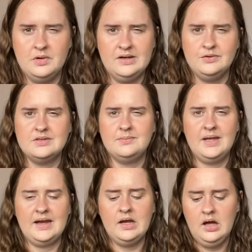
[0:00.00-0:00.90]
it or
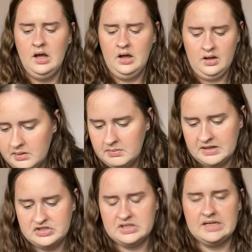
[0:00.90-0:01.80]
something. But I
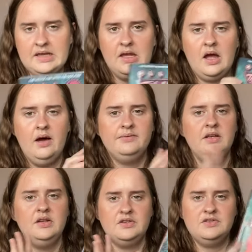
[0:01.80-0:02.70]
just think the cover
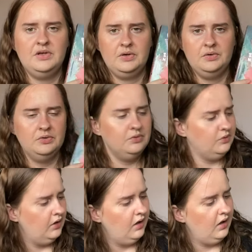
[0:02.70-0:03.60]
looks so cool.
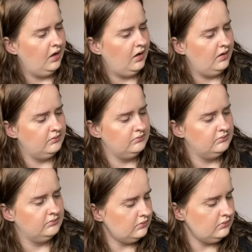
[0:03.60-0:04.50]
Um,
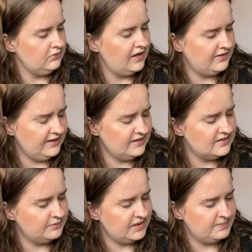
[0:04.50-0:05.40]
I think in
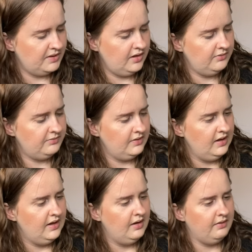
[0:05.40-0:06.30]
some ways part of,
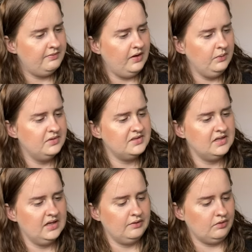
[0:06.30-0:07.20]
if I was to
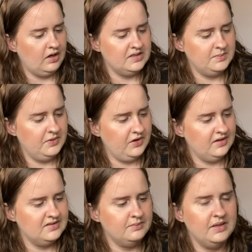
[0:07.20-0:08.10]
like write a book,
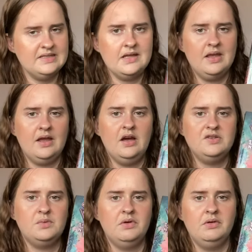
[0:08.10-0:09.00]
in some ways I think I'd
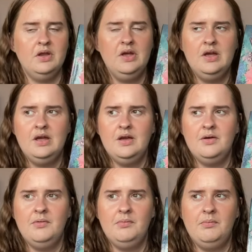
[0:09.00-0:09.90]
want
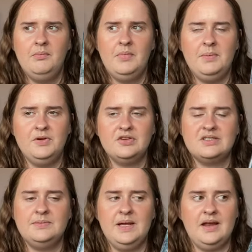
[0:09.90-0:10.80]
my books
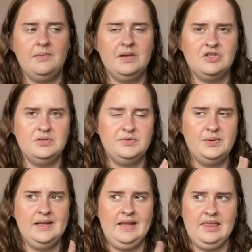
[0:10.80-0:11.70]
to be like a mixture
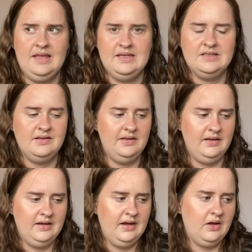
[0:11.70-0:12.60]
between like this and
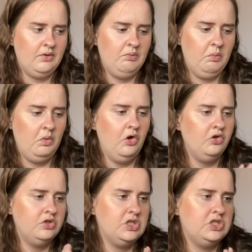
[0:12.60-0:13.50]
like what
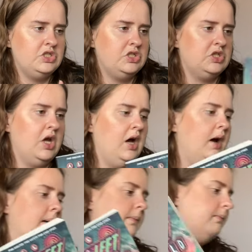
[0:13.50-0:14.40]

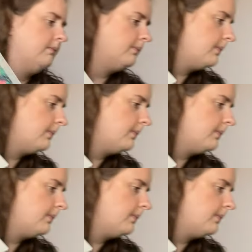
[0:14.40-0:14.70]
um